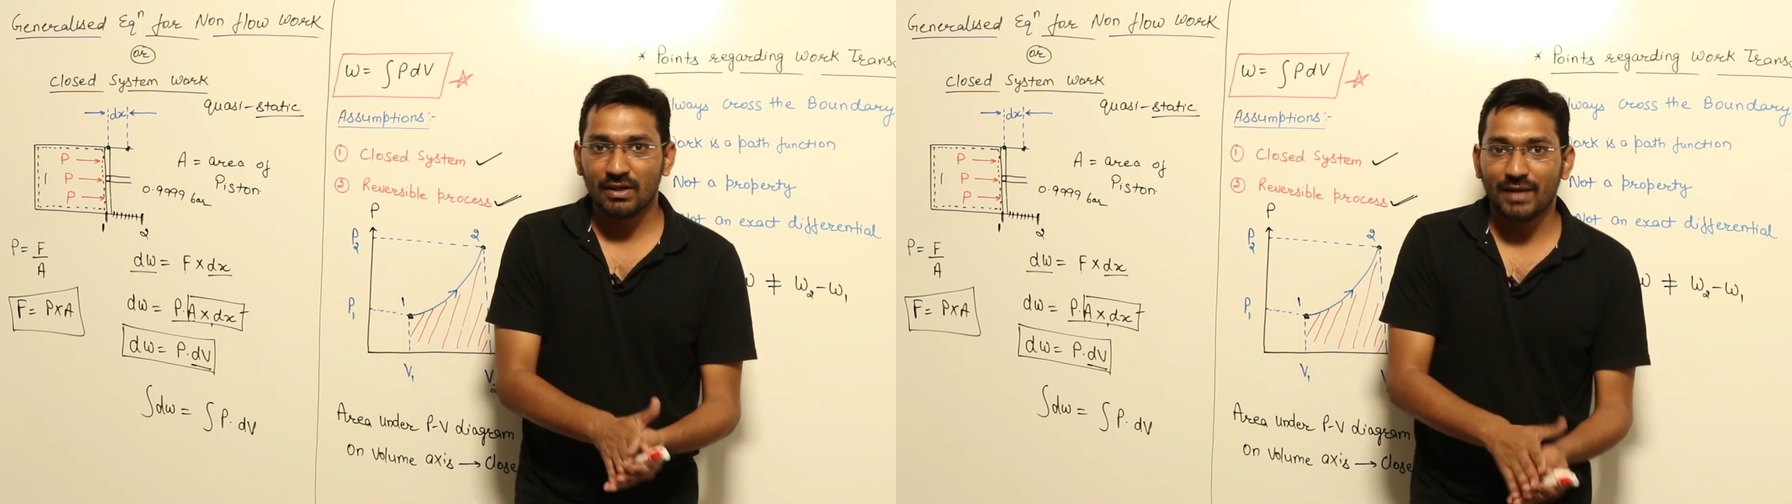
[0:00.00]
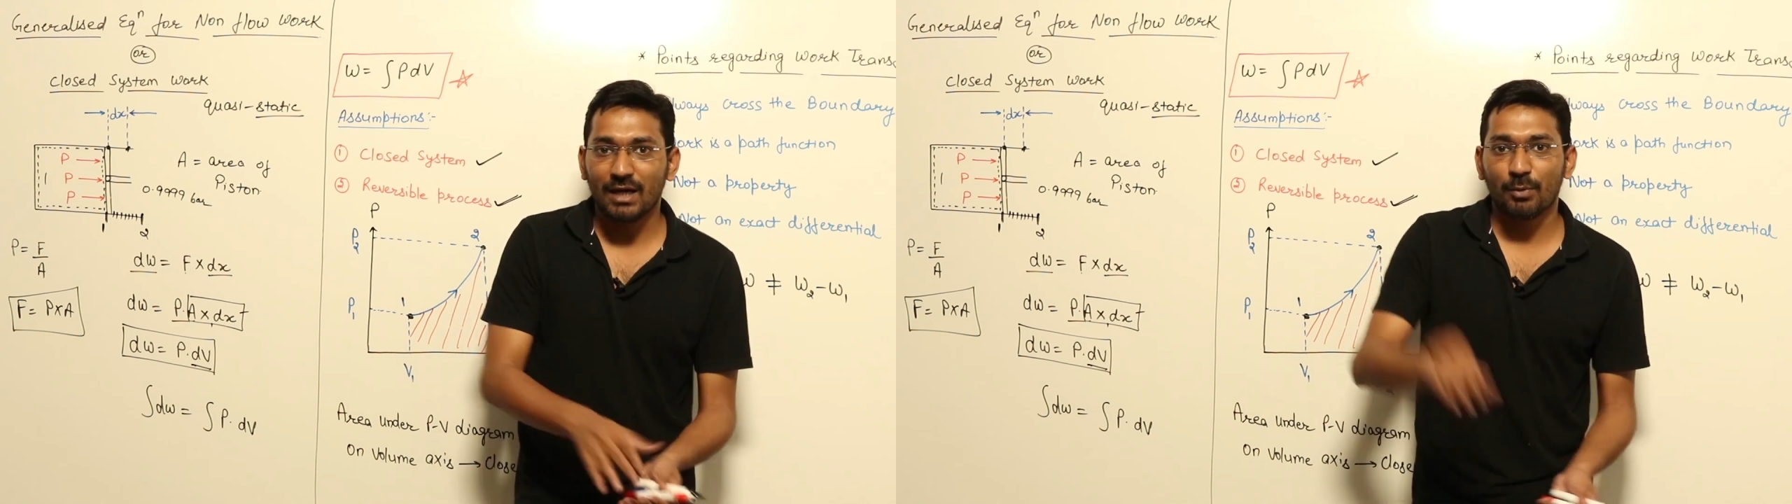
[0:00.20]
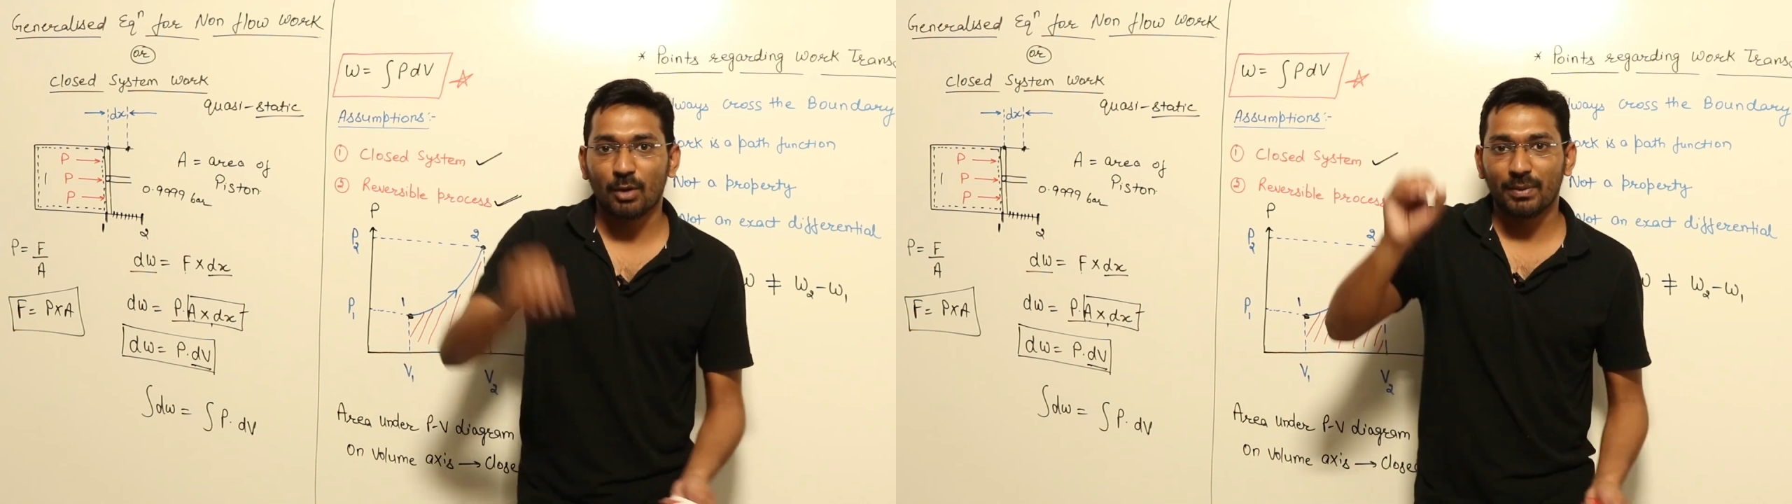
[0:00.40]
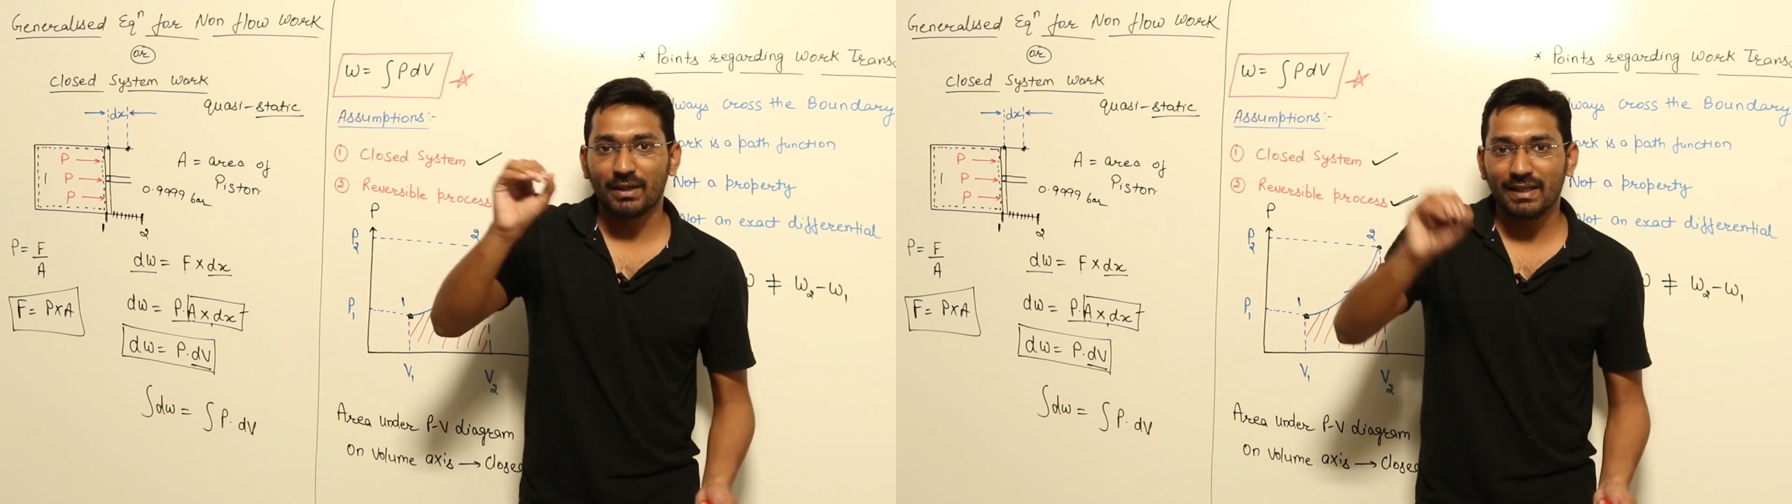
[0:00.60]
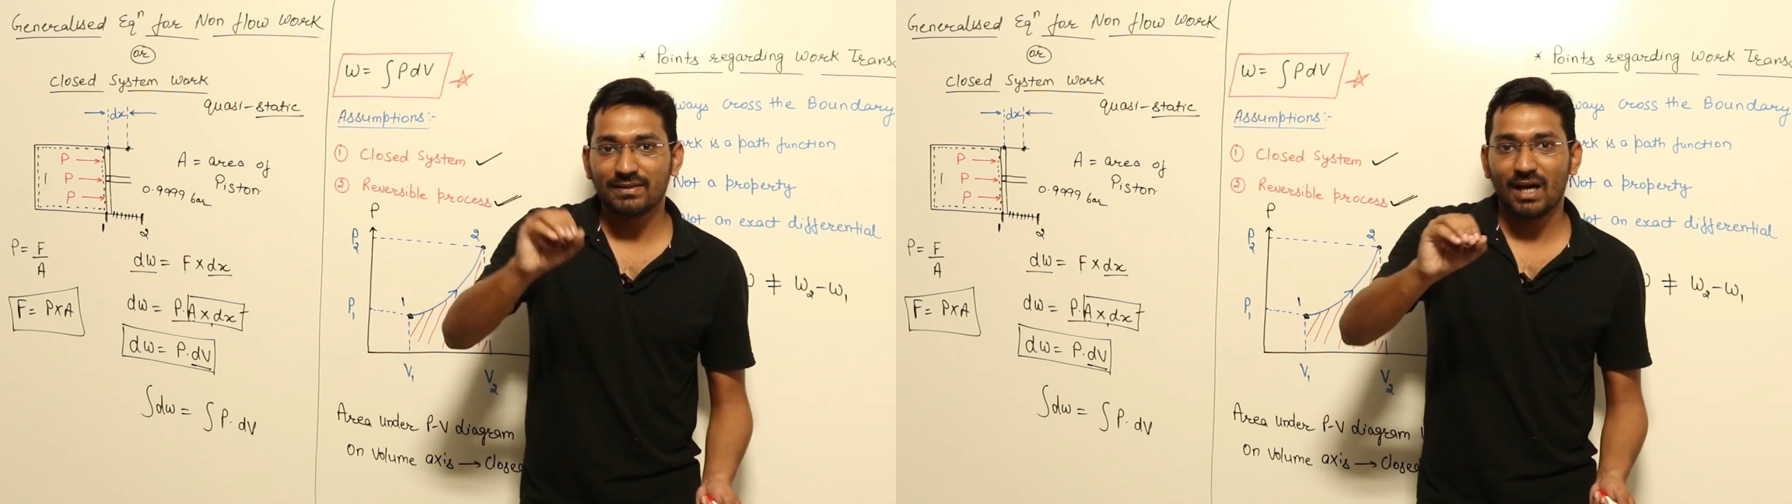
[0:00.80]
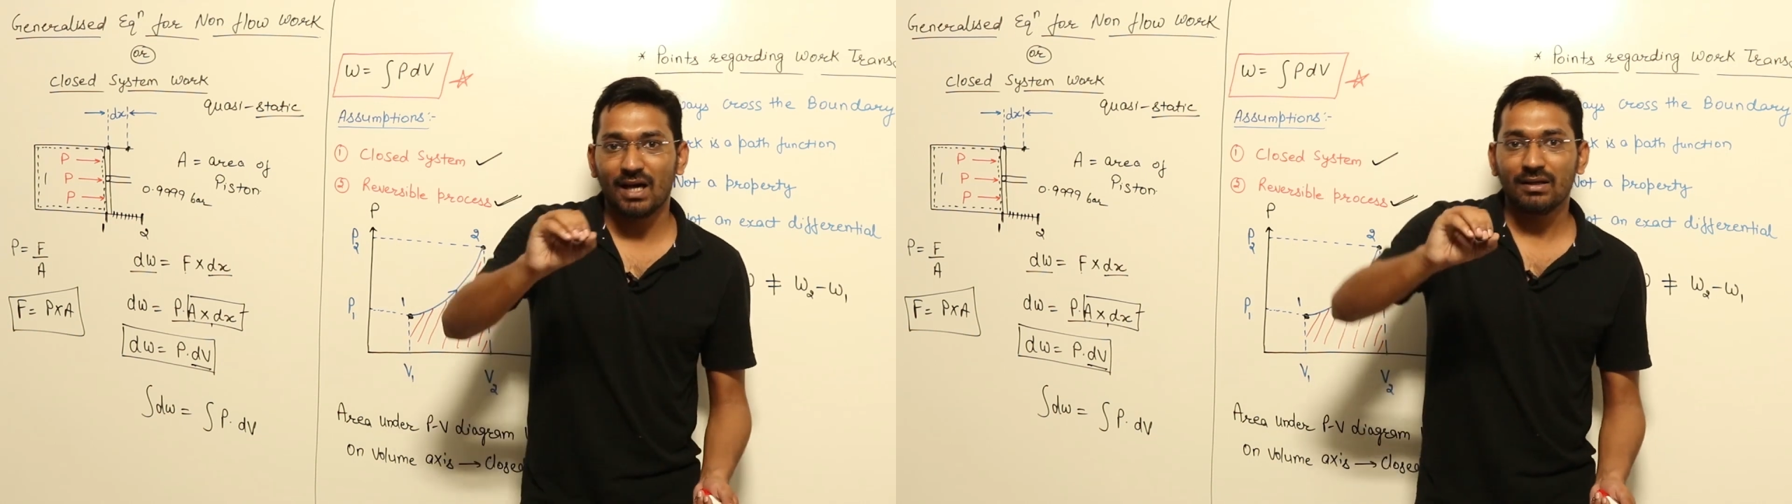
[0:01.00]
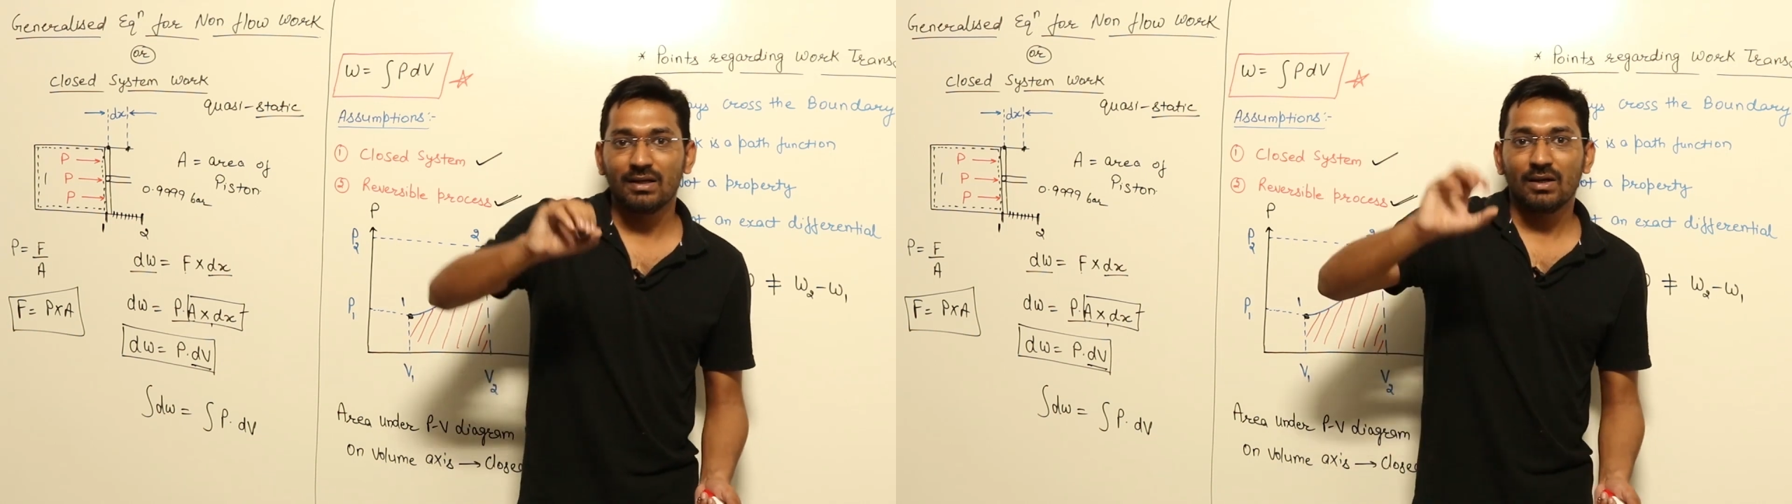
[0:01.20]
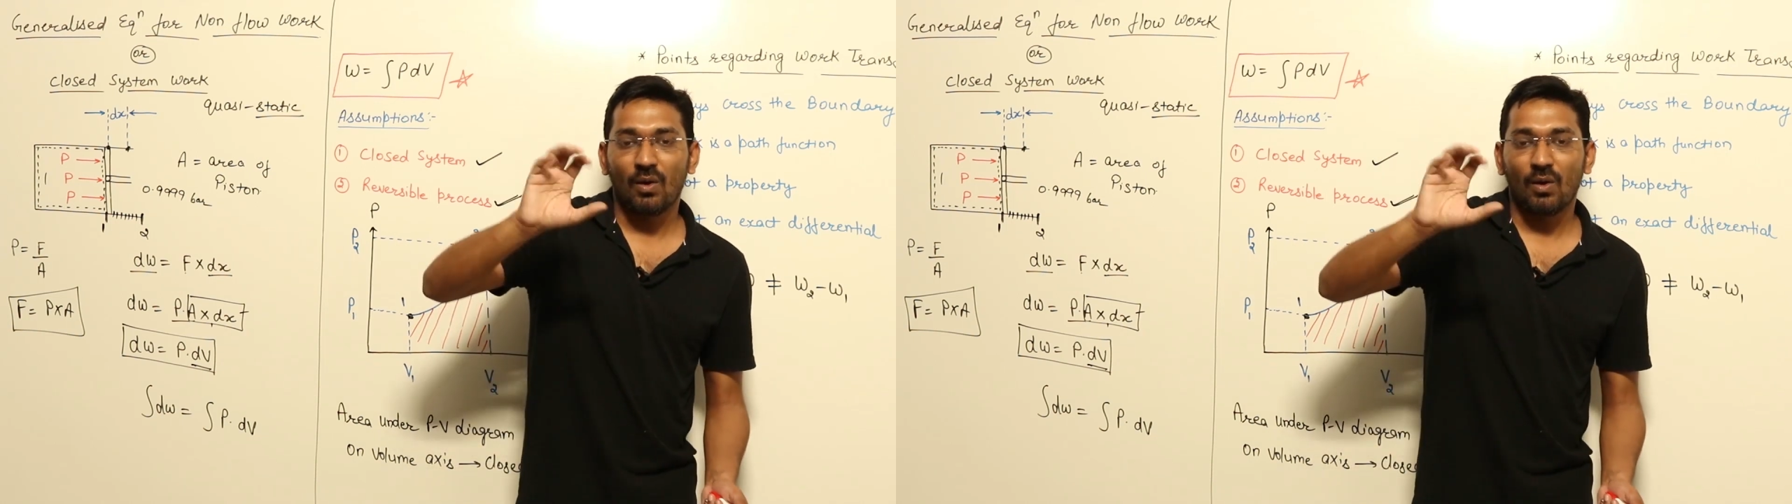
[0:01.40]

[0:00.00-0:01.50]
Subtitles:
That properties are